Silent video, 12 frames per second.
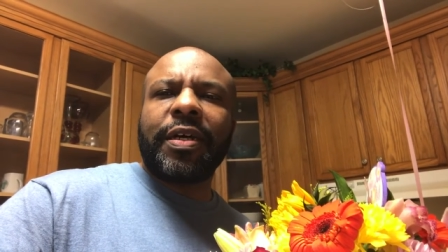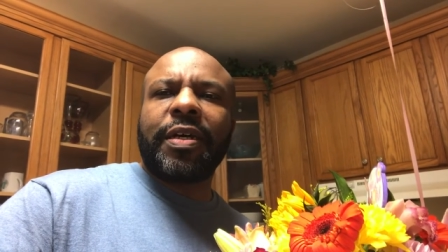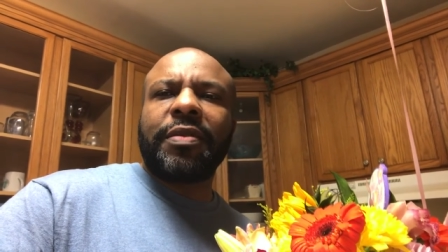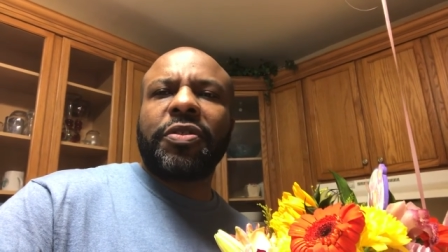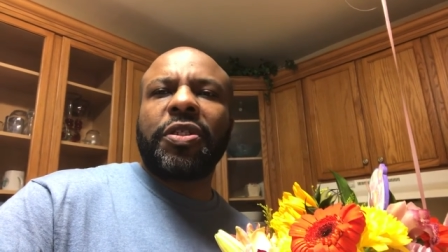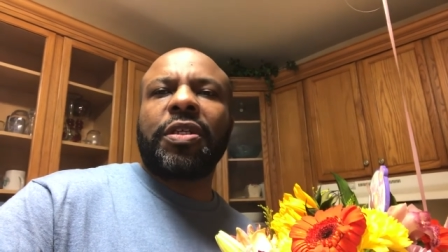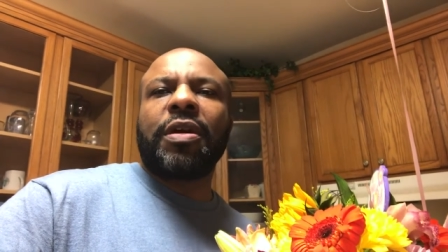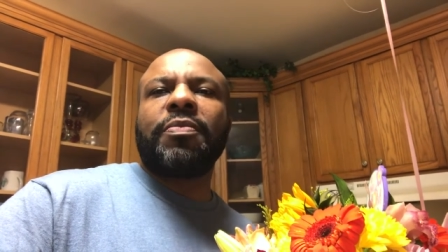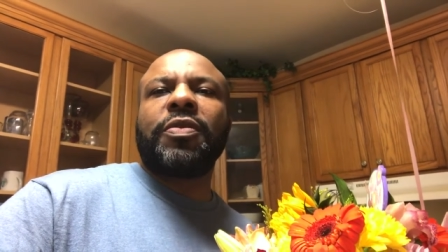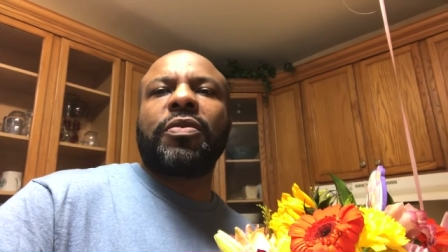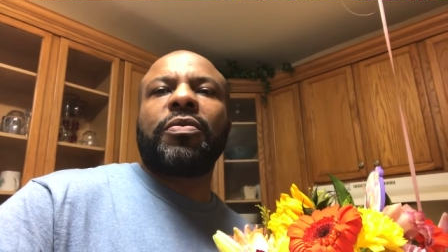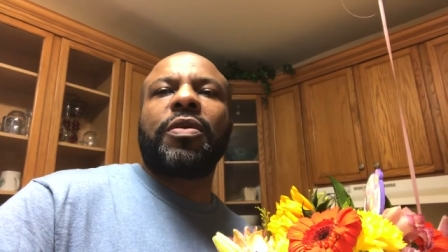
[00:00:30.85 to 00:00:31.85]
Uh, she
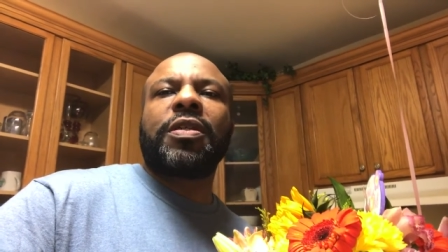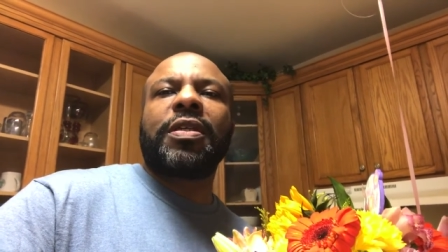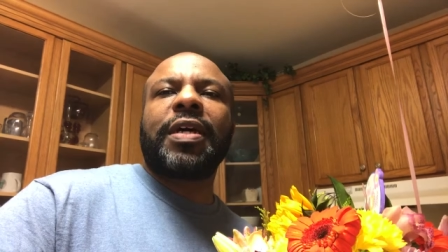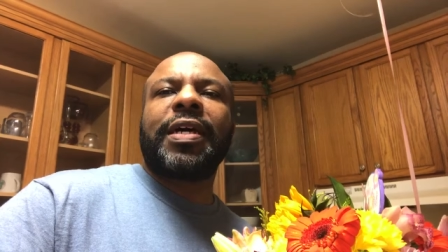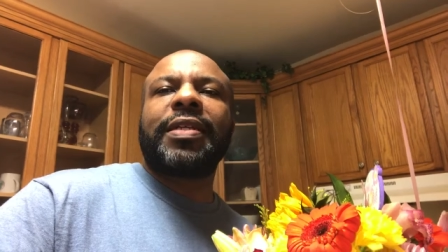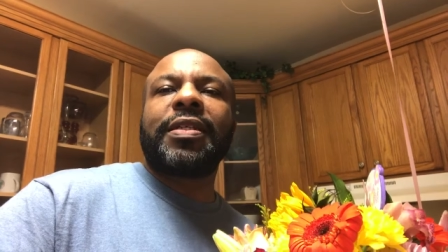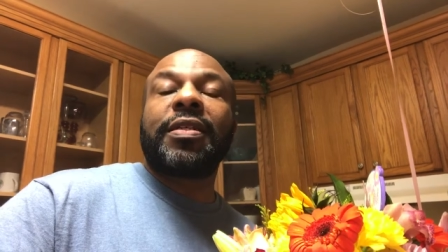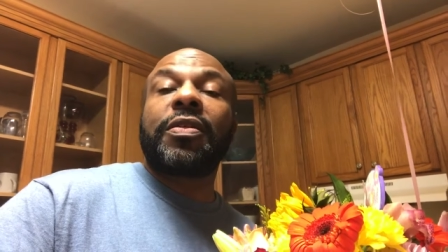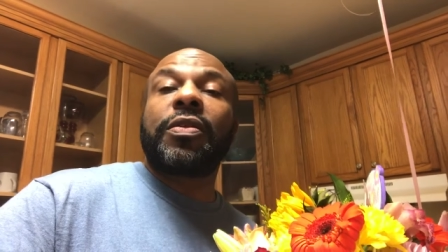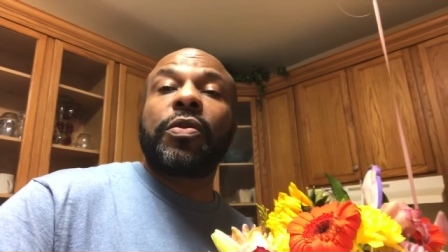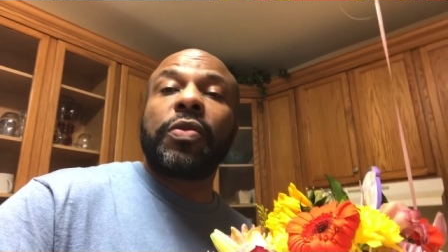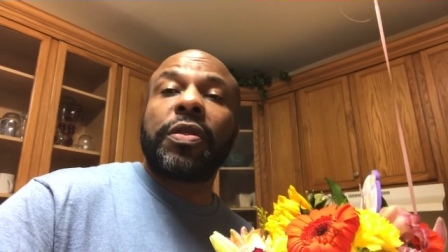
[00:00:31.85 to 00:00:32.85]
comes to us as an
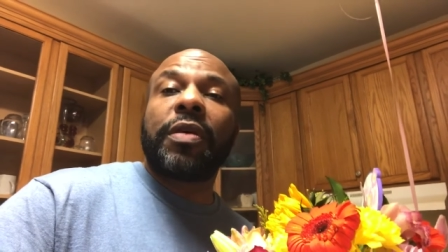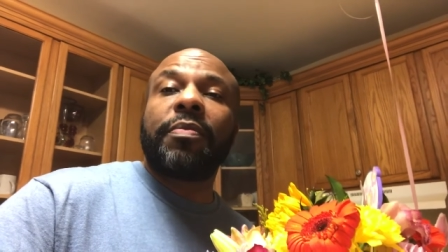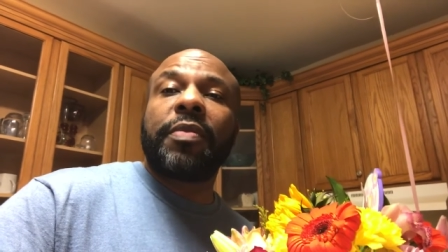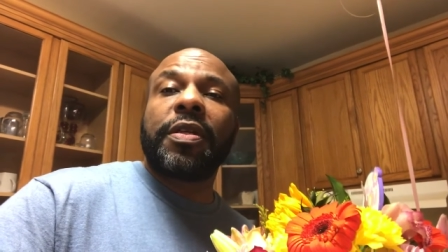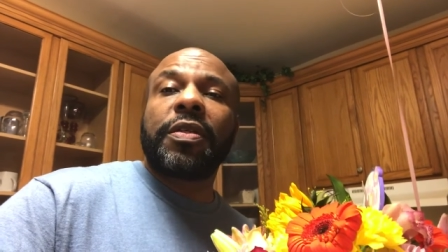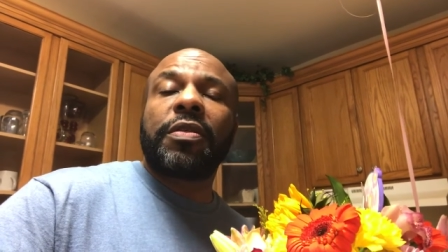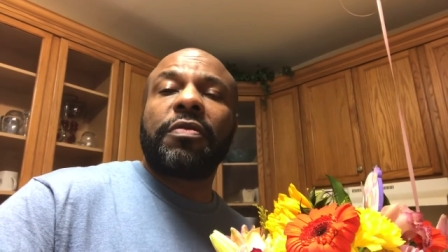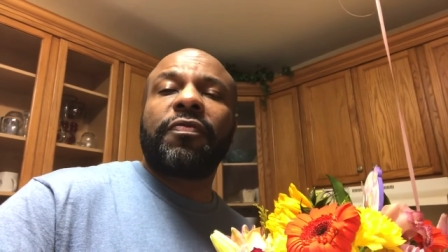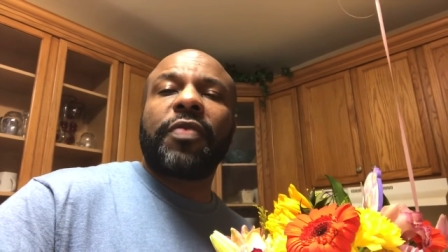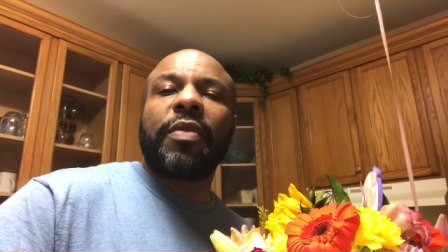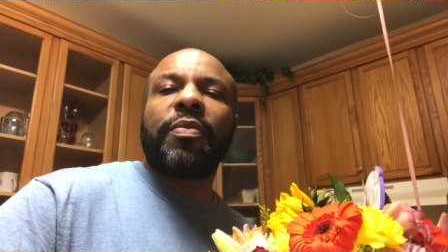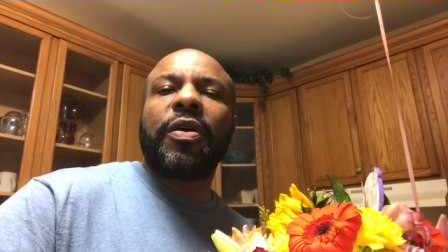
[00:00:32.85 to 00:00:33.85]
associate minister
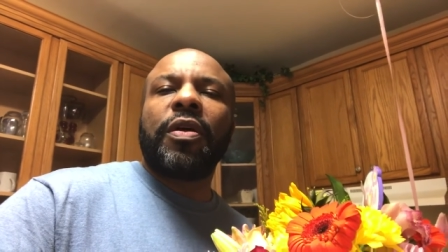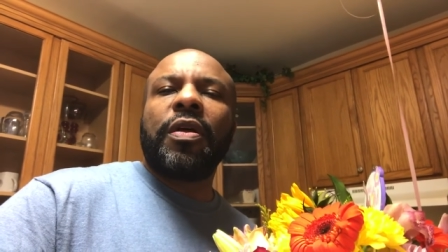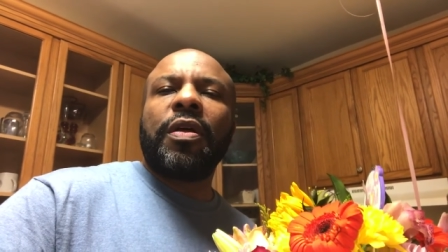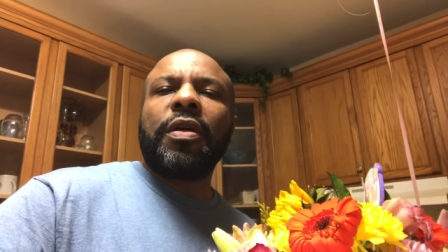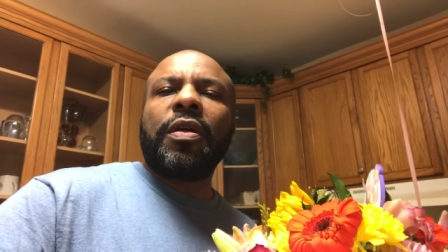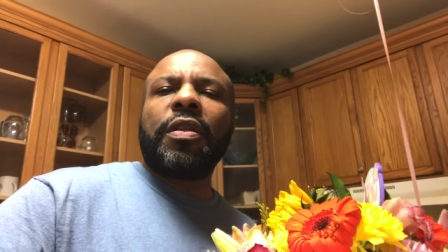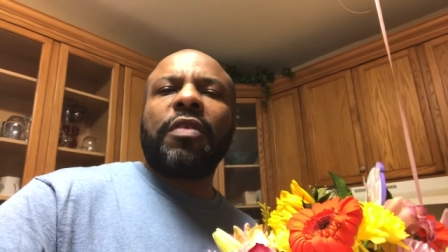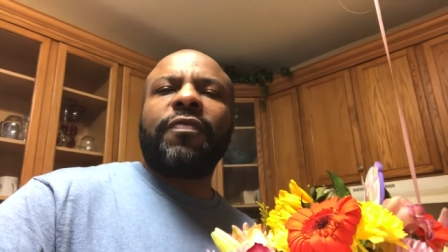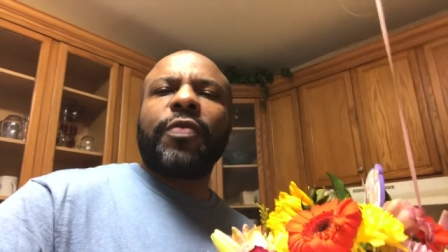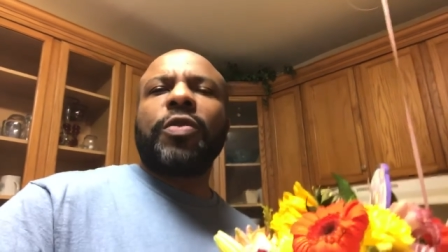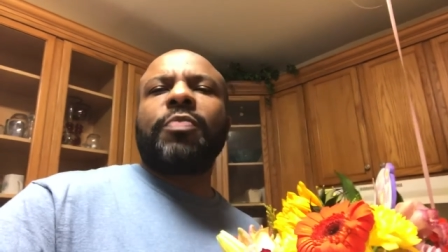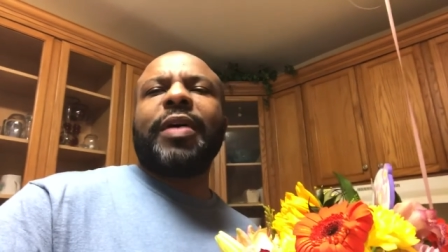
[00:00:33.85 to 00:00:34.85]
from the
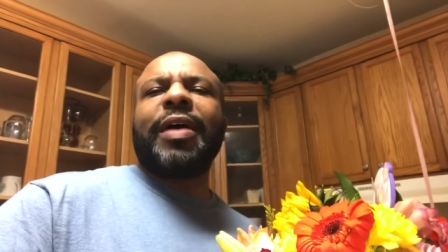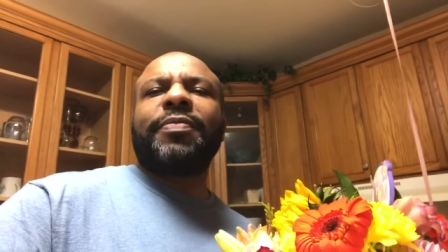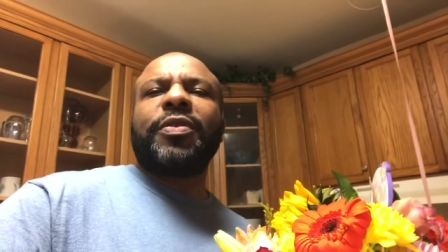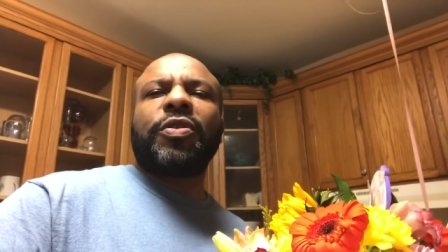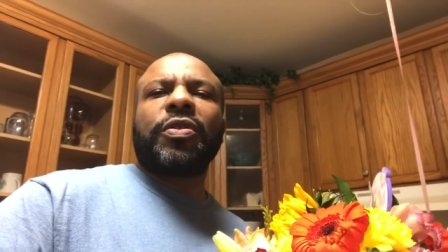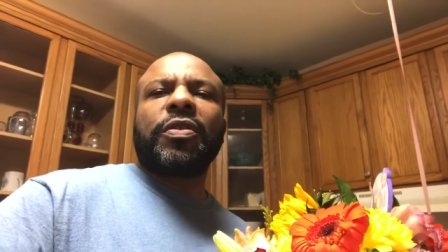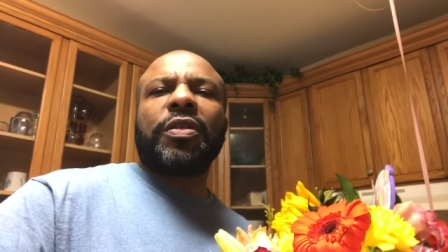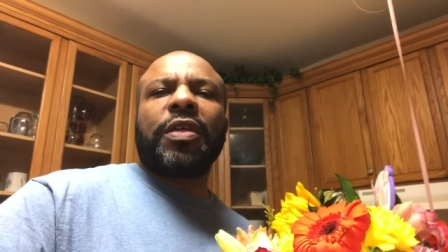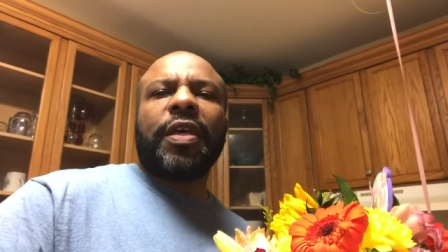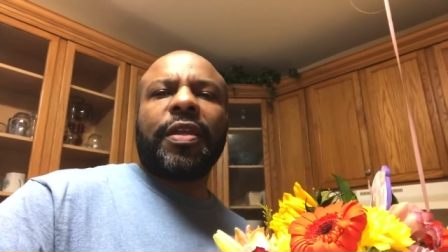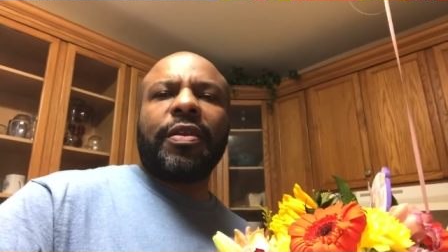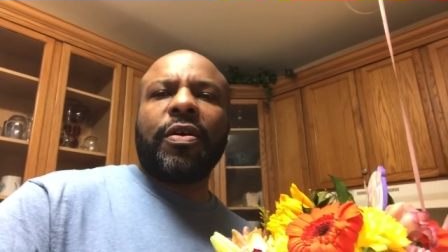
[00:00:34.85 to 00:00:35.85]
First Baptist Church of
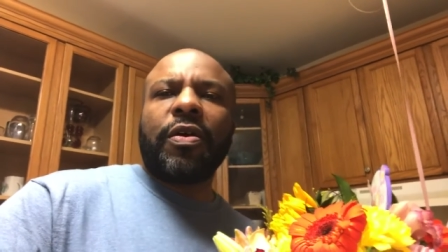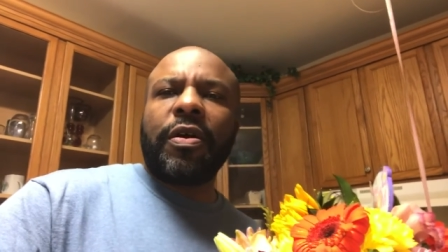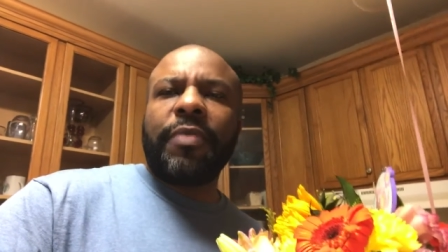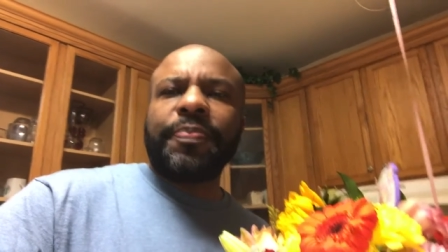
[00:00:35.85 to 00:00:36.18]
Kengar.